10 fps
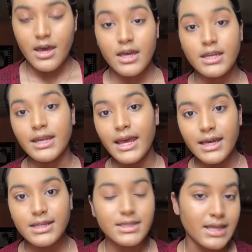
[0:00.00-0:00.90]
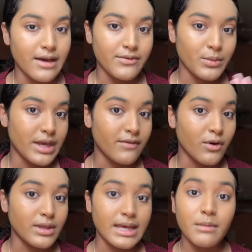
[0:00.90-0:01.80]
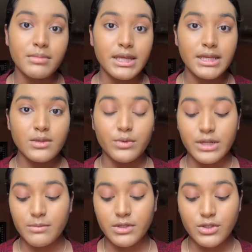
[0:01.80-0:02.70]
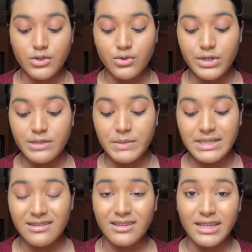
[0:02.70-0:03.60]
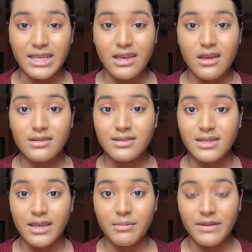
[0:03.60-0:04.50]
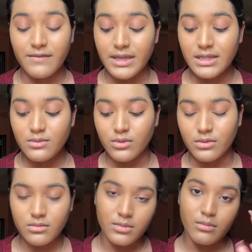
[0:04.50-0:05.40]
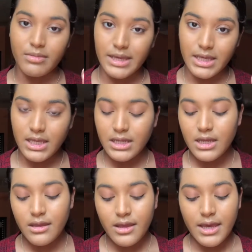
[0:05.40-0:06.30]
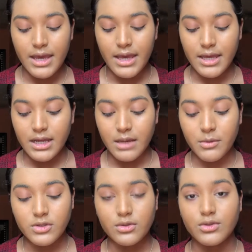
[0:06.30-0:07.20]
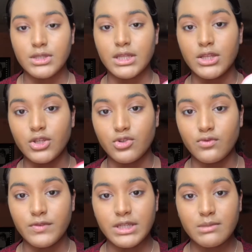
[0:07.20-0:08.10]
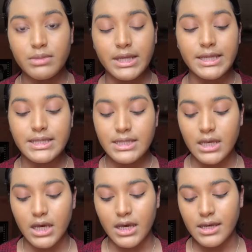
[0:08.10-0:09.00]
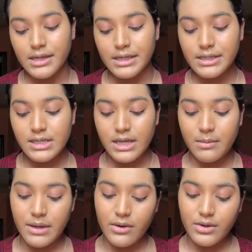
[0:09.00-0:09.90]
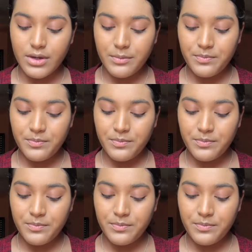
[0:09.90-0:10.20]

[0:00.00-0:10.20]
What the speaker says: Next, after we have all that blend, what I'm gonna do is basically set my face, well, baking, and I'm also using the Juvia's Place setting powder,